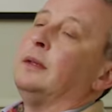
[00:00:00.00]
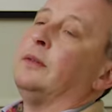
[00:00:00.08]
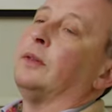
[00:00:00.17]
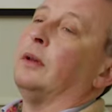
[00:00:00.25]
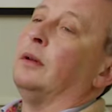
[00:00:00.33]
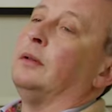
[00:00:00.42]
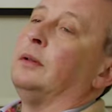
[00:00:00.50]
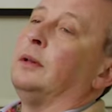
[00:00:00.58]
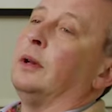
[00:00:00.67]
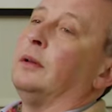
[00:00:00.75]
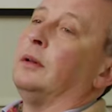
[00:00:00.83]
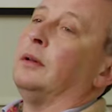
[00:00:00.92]
so, you
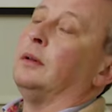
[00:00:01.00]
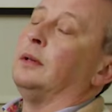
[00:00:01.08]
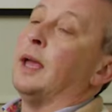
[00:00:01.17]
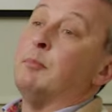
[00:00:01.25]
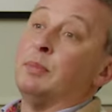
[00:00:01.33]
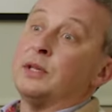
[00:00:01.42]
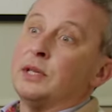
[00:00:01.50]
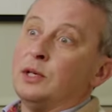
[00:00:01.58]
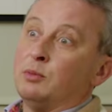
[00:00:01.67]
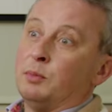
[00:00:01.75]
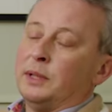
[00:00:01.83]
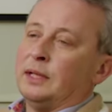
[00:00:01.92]
know, the
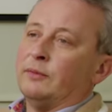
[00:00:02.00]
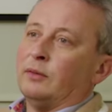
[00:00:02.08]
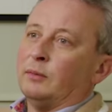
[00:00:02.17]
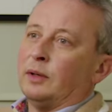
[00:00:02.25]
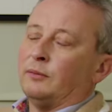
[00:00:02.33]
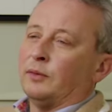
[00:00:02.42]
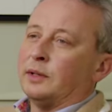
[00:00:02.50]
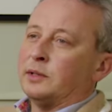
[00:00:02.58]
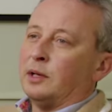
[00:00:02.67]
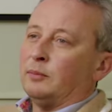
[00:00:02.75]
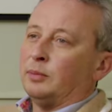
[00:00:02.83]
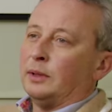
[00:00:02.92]
embassies would be given one, for
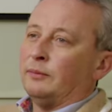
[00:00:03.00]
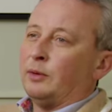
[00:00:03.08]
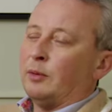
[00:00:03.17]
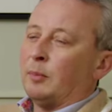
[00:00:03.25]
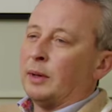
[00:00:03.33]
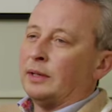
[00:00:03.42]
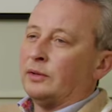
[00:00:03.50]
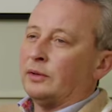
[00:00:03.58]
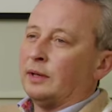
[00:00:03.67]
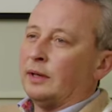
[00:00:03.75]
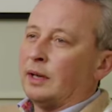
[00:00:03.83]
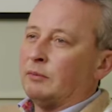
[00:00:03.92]
example, if you were based
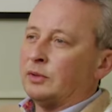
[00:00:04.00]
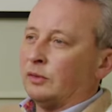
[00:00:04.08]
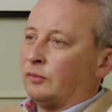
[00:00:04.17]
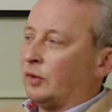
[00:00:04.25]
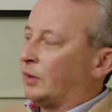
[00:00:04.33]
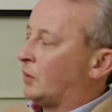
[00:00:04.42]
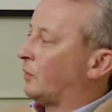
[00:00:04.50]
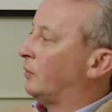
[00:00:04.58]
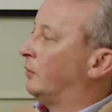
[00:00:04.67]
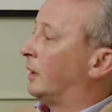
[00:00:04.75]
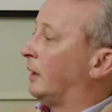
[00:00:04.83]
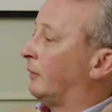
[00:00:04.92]
there. That was a
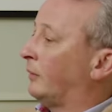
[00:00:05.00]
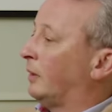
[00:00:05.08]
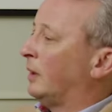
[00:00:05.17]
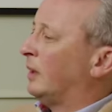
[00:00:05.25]
traditional gift.